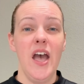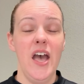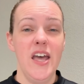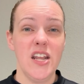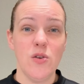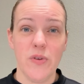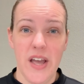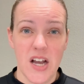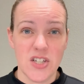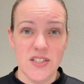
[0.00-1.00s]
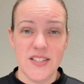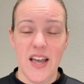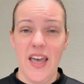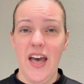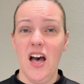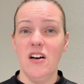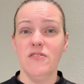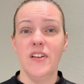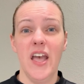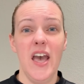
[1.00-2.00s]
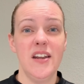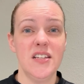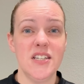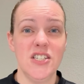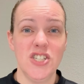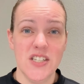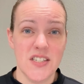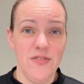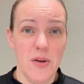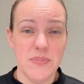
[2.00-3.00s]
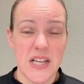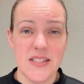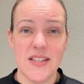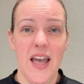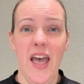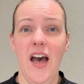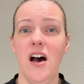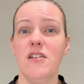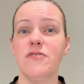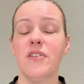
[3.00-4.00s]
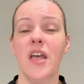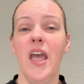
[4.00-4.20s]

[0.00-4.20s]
any reactions I have, any digestive upsets I have,